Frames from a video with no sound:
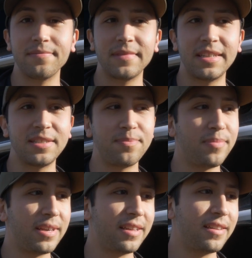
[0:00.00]
It's
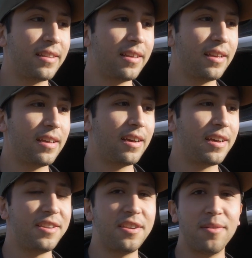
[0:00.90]
been
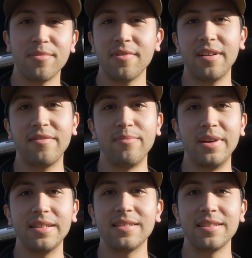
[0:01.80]
a number of
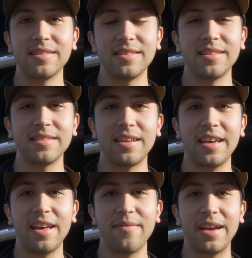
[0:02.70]
months since I
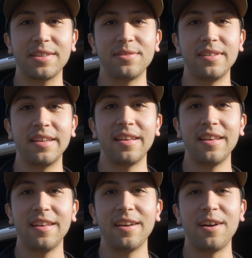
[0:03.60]
have actually
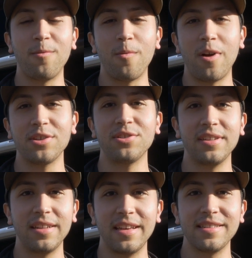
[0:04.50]
washed
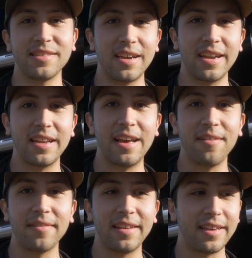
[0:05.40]
it inside and
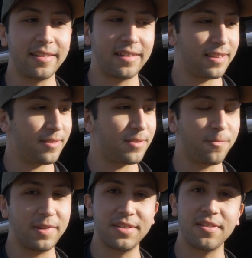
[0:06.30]
out and
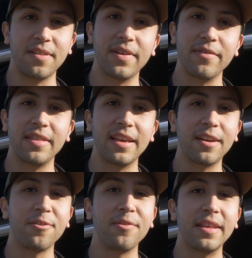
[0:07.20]
rinsed off everything
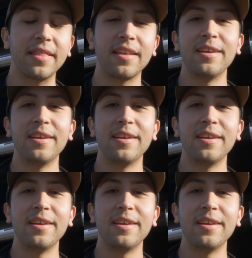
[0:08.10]
underneath.